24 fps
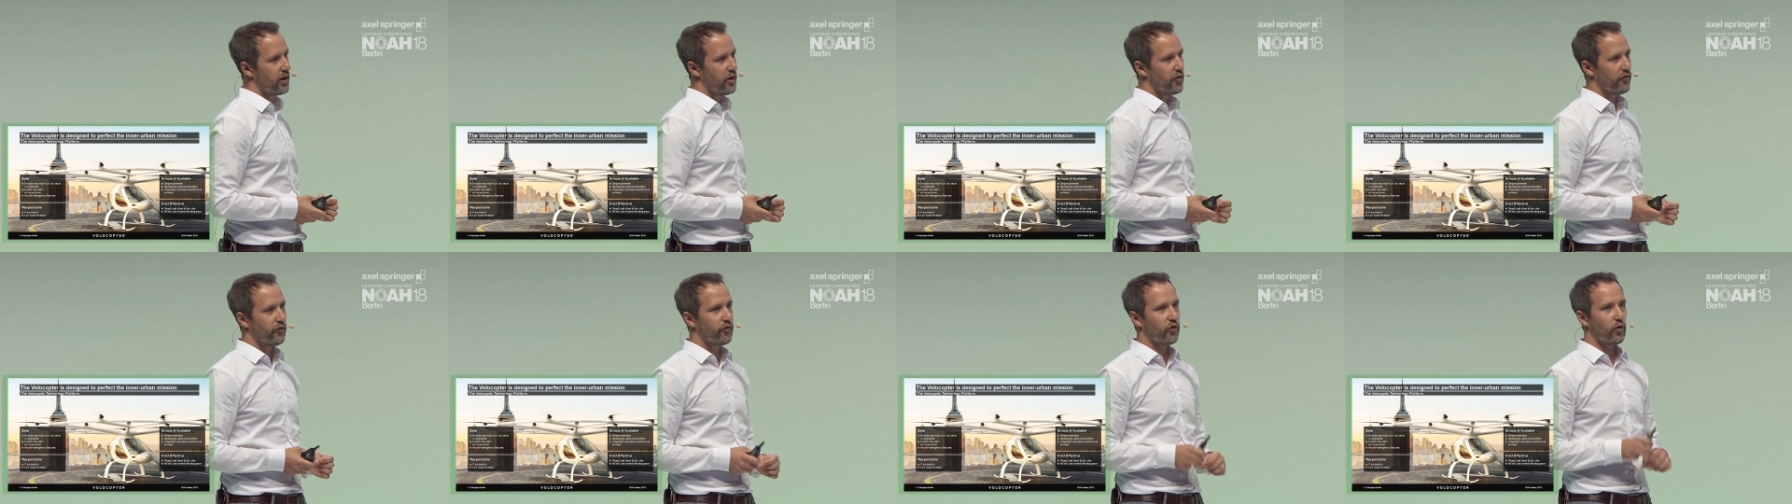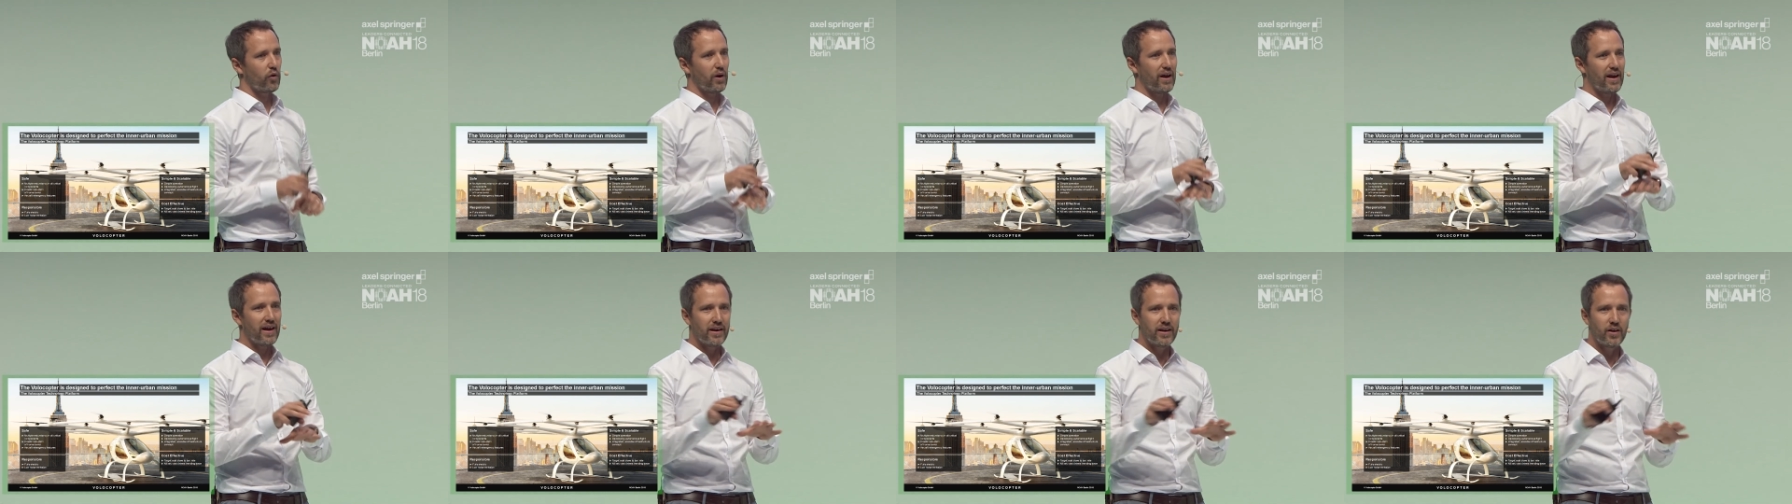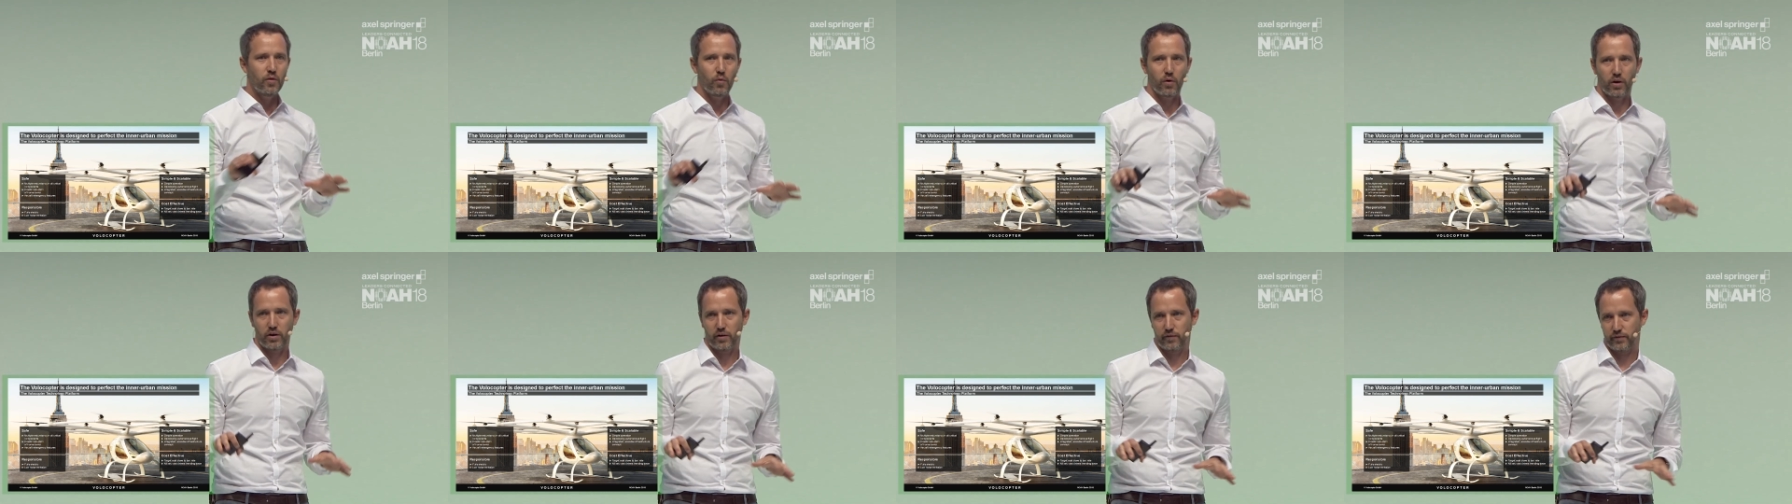for any
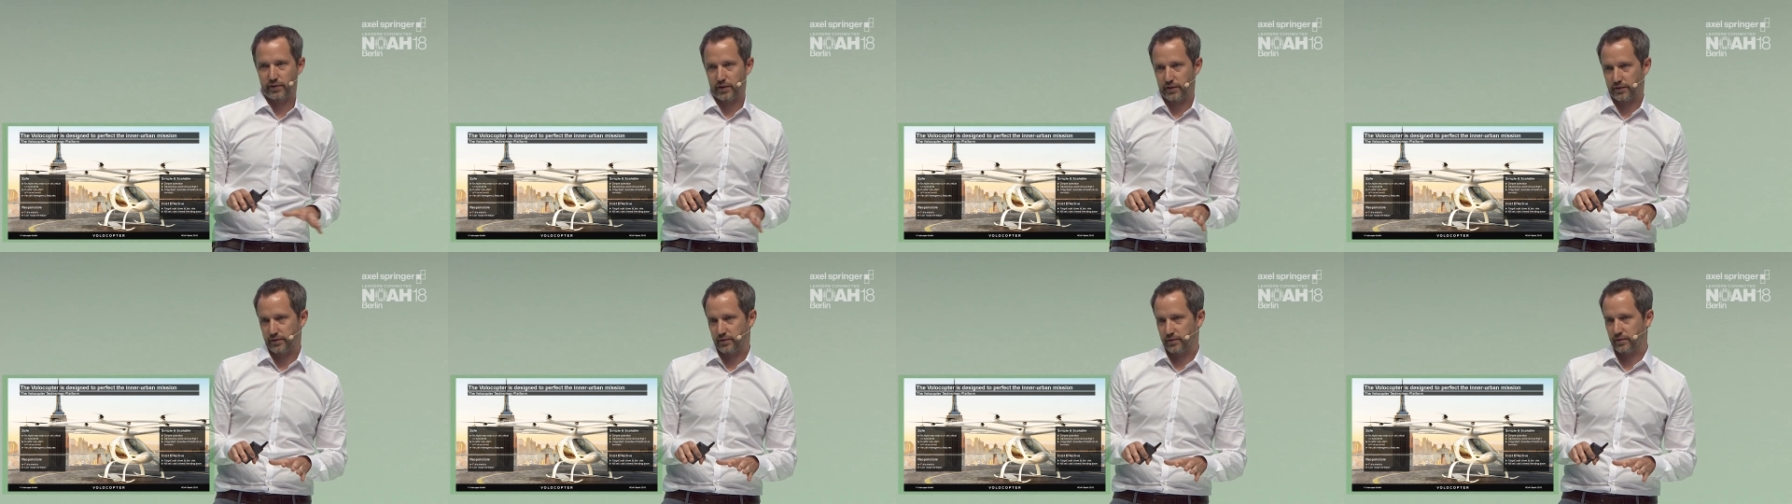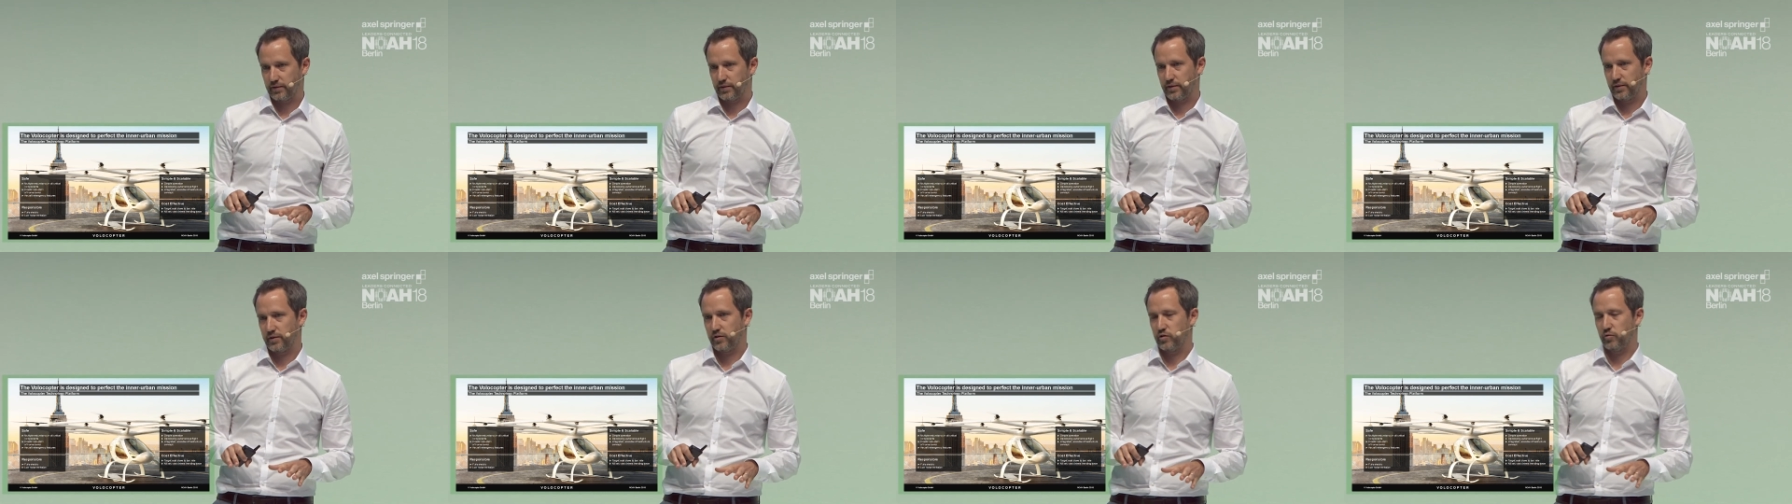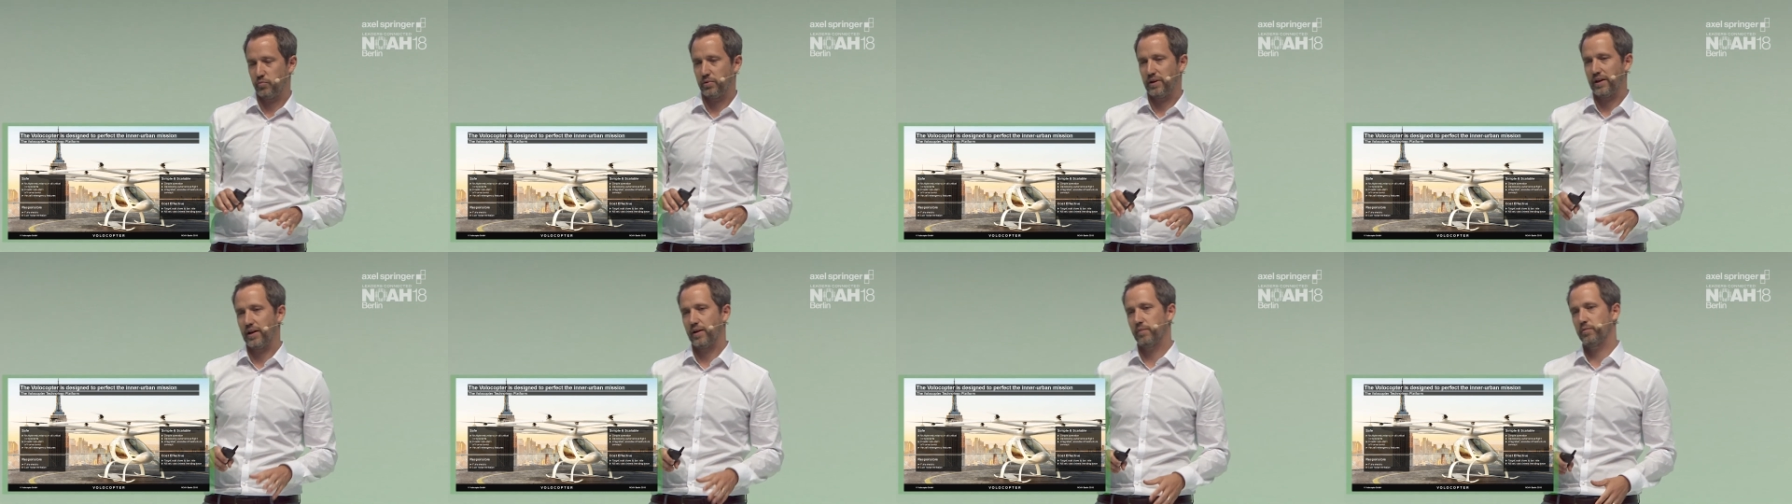one of us to be